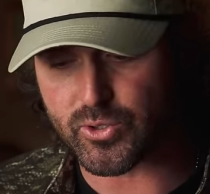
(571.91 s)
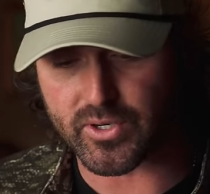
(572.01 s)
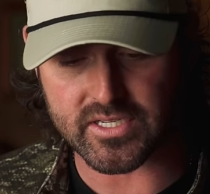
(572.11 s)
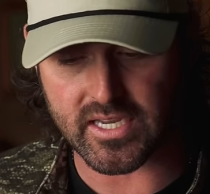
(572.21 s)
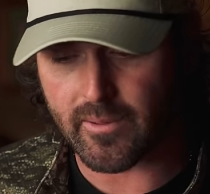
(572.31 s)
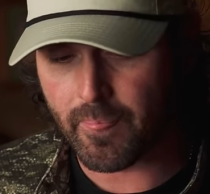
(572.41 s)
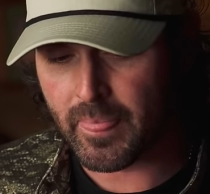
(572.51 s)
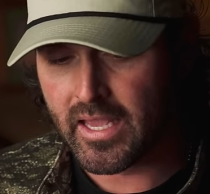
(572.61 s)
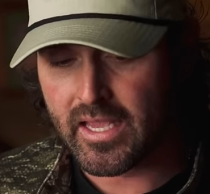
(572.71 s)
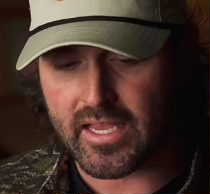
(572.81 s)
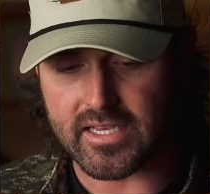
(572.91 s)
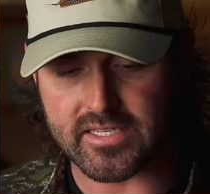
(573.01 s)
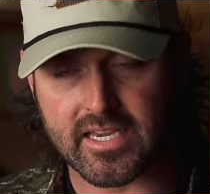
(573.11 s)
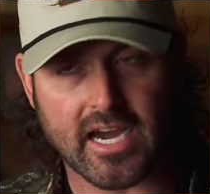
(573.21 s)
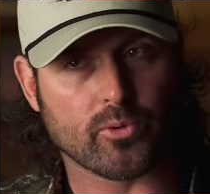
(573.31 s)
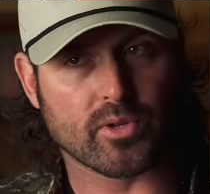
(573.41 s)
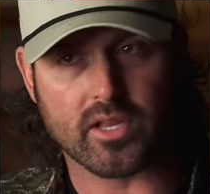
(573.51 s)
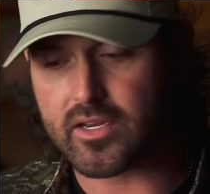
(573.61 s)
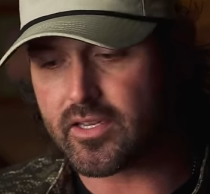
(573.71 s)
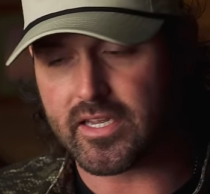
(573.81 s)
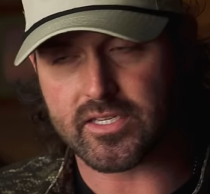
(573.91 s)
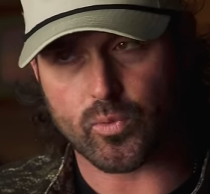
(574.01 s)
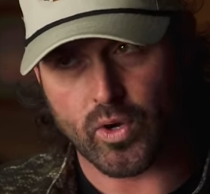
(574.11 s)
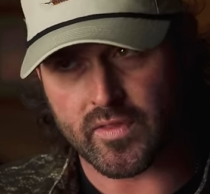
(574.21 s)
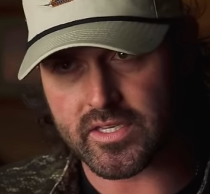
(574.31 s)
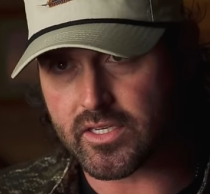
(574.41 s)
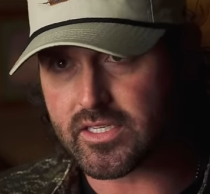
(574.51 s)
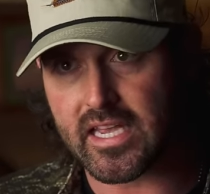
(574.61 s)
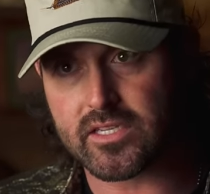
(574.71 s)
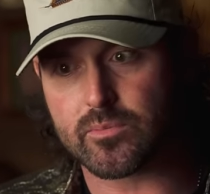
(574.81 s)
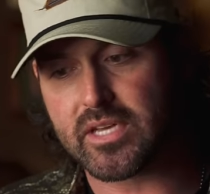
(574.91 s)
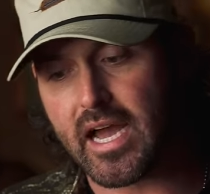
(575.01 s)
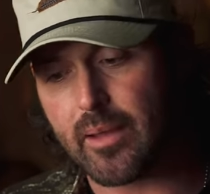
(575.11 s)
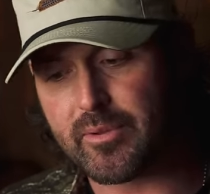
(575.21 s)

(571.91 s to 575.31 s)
Or is he kind of reluctant? Is it one that's going to take some time?